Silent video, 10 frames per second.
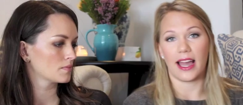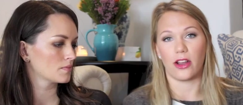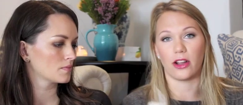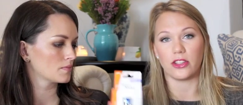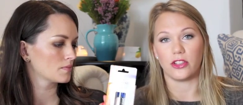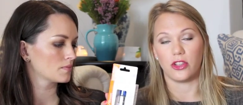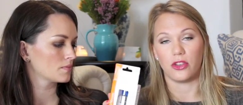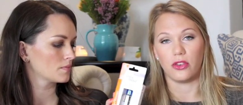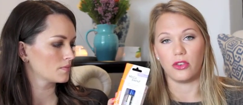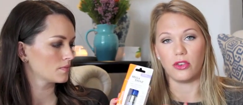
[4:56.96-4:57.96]
Speaker 1: I got a
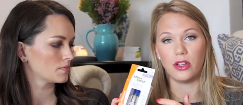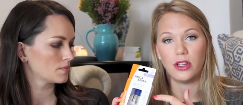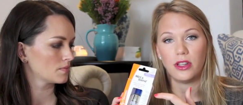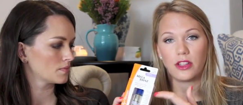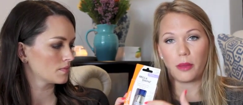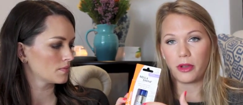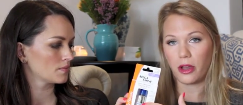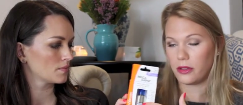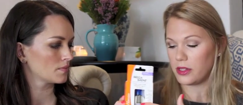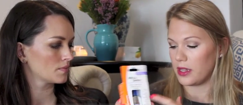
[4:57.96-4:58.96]
new top
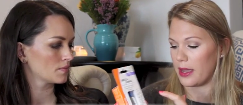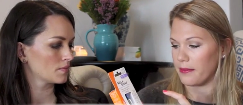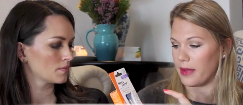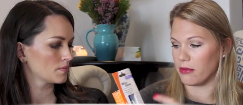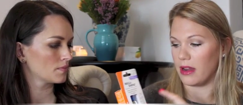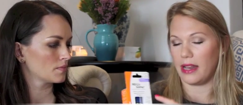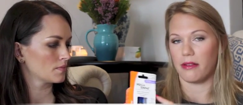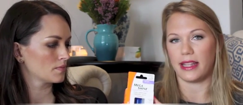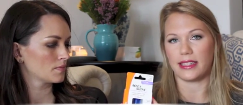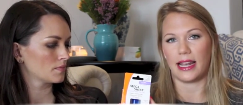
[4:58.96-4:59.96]
coat. Um, I really
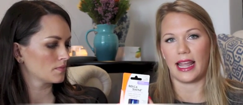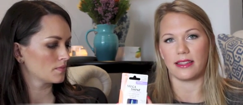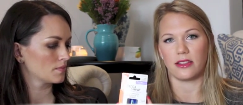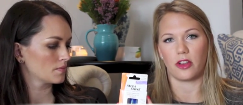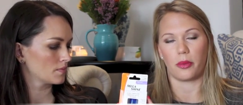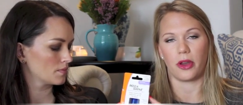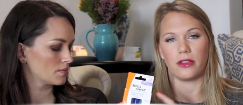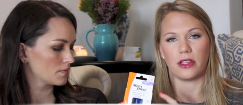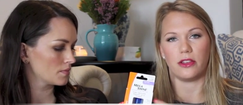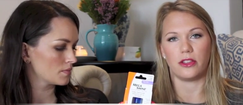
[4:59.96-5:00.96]
rate Sally Hansen top
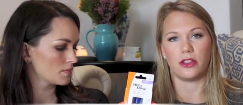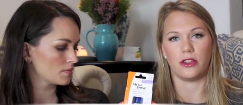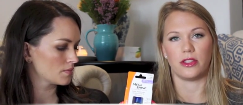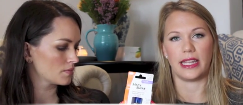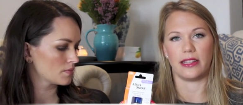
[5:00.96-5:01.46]
coats. I used to use the